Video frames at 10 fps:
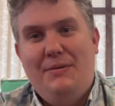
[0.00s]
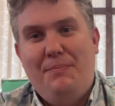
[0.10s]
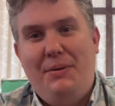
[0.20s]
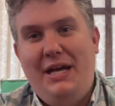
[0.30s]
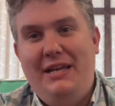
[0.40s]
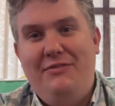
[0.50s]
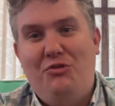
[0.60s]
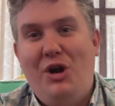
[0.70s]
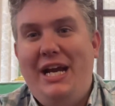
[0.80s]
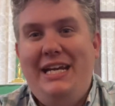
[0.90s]
But
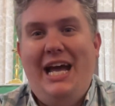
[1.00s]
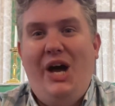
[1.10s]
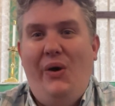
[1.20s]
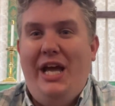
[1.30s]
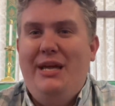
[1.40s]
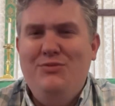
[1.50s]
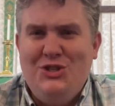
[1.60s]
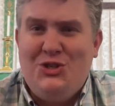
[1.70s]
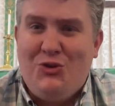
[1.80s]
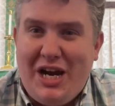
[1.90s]
right now, I am
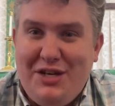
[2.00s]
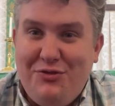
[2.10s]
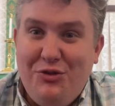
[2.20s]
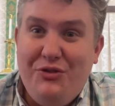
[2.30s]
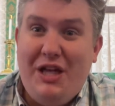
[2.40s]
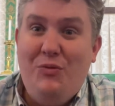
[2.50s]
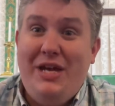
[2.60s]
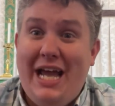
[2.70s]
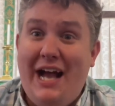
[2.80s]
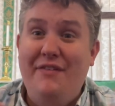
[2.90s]
just grateful that
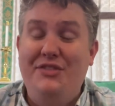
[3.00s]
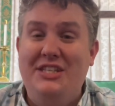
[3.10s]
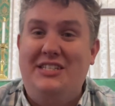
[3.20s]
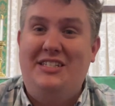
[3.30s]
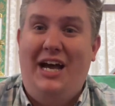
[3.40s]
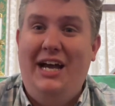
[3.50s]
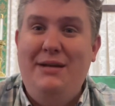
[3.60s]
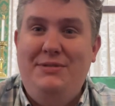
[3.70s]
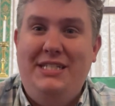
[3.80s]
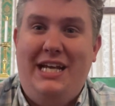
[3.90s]
we have this
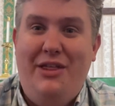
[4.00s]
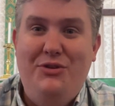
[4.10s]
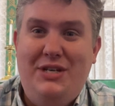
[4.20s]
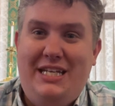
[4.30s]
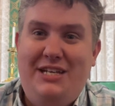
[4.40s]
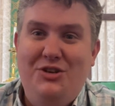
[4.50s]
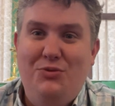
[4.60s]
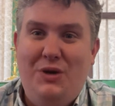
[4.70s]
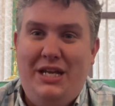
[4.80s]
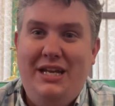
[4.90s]
time together to hear
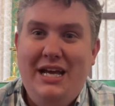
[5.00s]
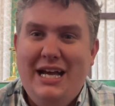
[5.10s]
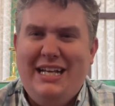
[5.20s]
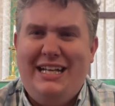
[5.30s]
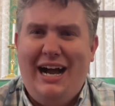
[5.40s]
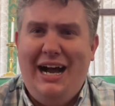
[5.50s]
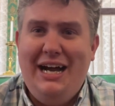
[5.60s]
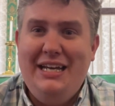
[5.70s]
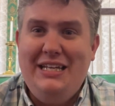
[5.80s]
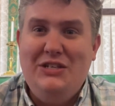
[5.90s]
what
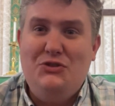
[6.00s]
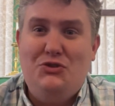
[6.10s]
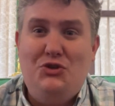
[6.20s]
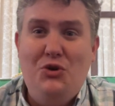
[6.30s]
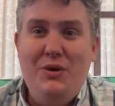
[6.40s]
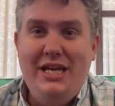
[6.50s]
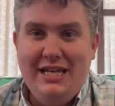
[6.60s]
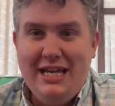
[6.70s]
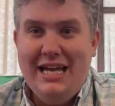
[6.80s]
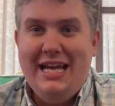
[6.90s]
God is
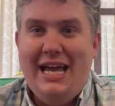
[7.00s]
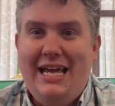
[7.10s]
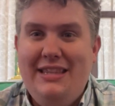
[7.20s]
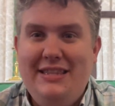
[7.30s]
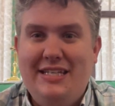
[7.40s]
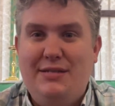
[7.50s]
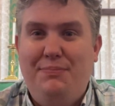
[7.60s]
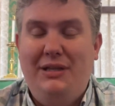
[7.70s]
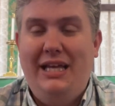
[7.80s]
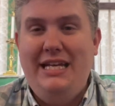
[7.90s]
doing in this
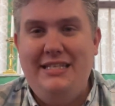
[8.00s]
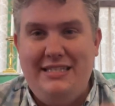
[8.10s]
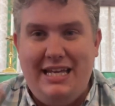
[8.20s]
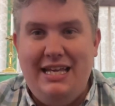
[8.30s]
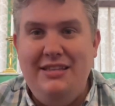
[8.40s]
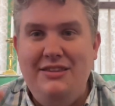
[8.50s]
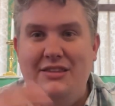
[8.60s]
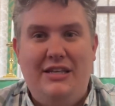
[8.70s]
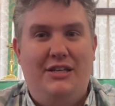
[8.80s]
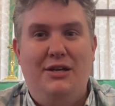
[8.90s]
place, in
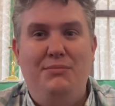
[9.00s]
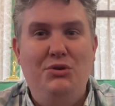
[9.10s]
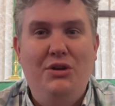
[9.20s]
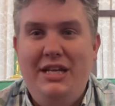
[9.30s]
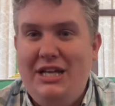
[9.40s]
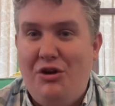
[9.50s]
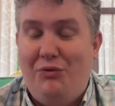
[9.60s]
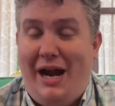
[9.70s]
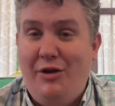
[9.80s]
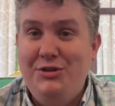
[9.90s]
the community
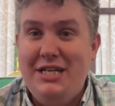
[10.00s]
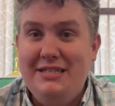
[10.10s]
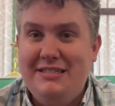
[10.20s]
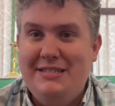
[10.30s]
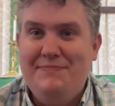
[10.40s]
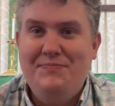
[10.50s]
around us.